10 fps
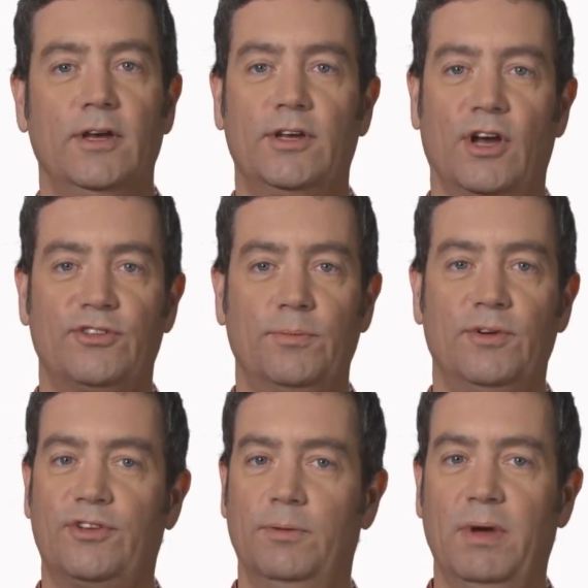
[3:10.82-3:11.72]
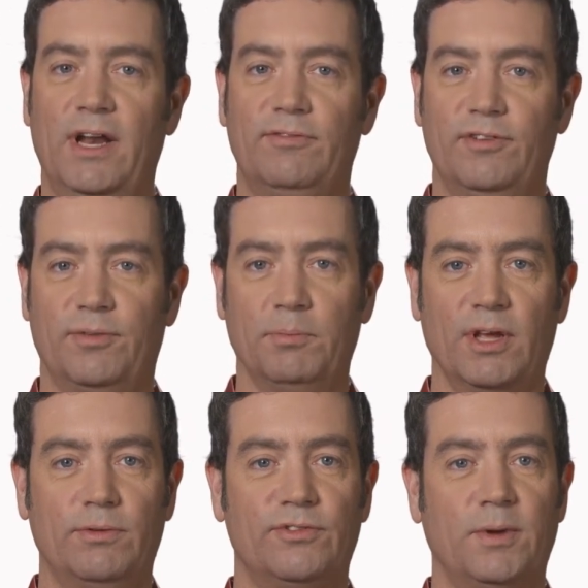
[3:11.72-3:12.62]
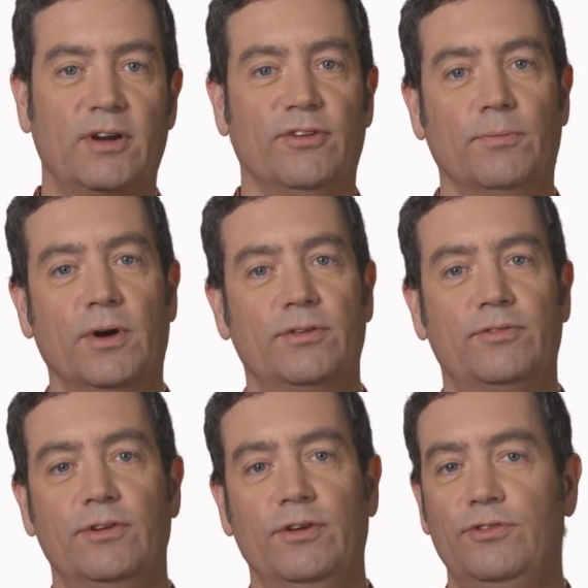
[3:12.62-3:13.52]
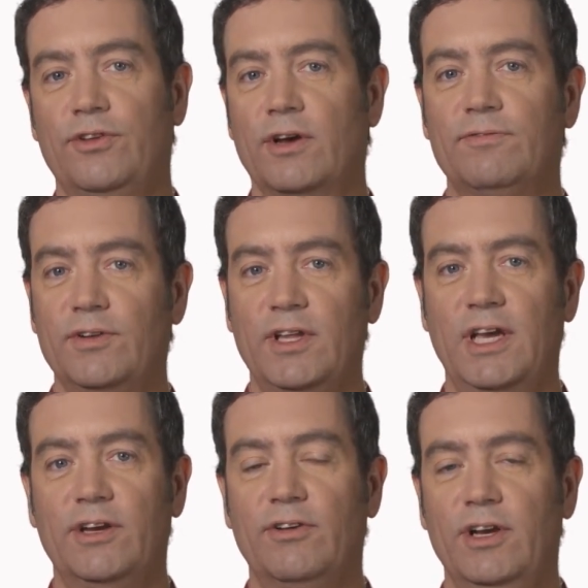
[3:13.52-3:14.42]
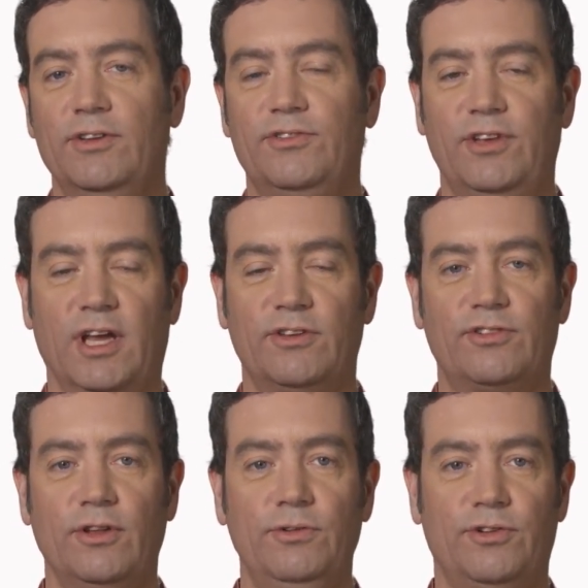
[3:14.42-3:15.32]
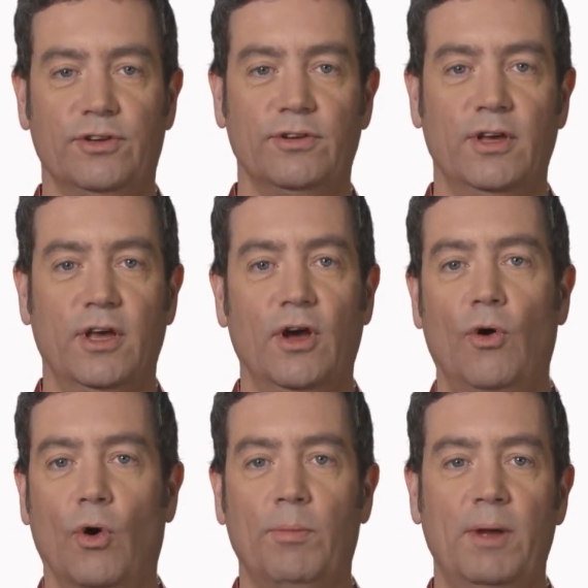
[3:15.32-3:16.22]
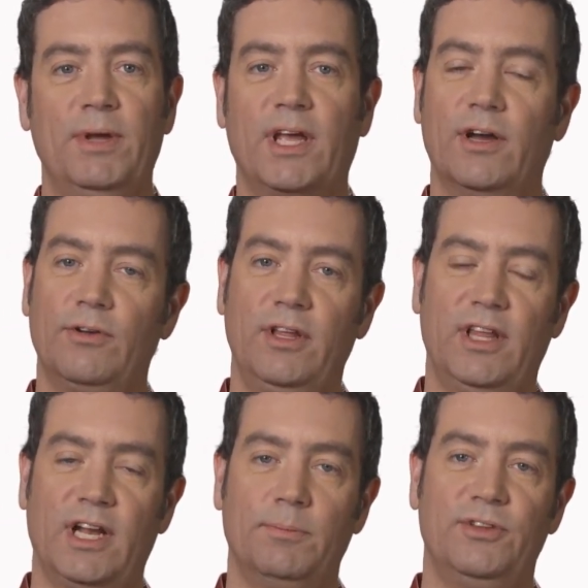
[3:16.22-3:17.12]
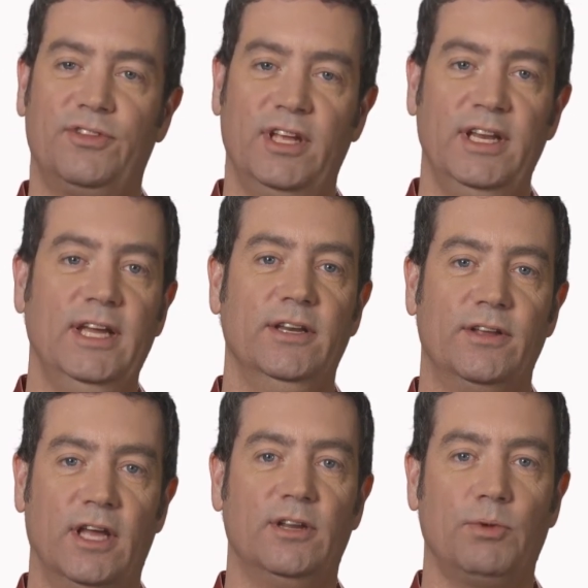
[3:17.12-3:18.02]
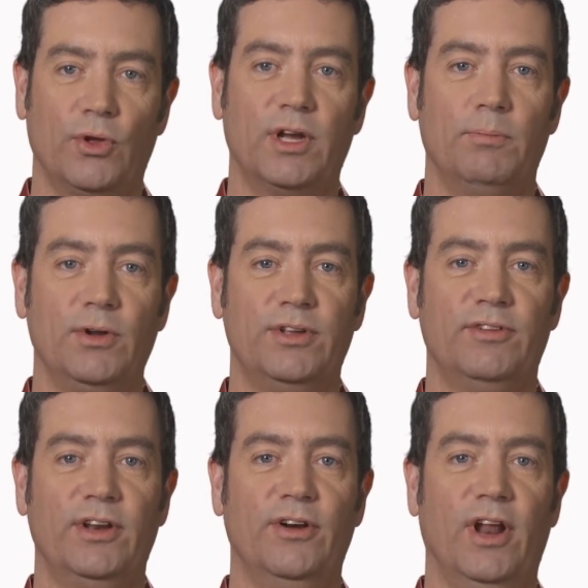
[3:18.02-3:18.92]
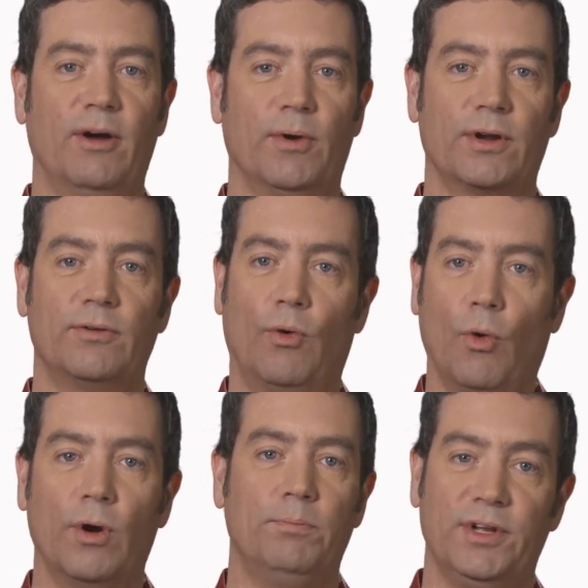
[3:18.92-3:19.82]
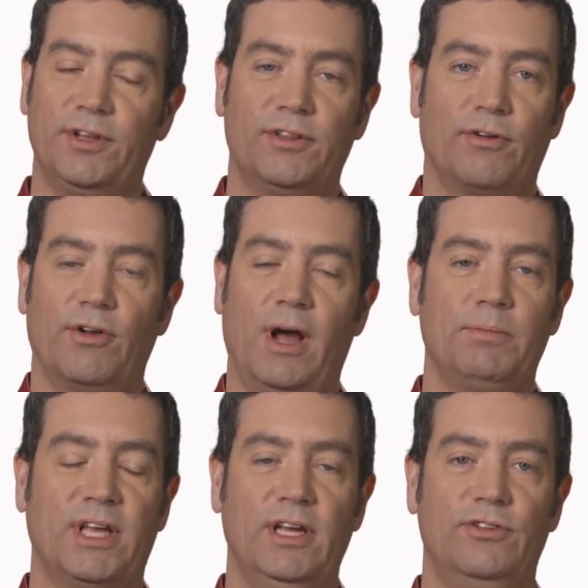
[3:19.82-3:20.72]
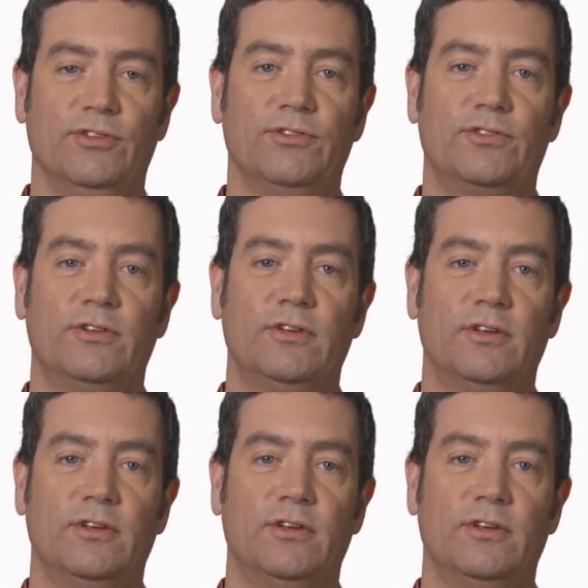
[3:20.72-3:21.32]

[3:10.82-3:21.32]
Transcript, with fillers: Customers can benefit from Liquid Spectrum whether they're using a fully integrated Ciena solution or by picking only the elements they need and deploying a multi-vendor network or building their own applications.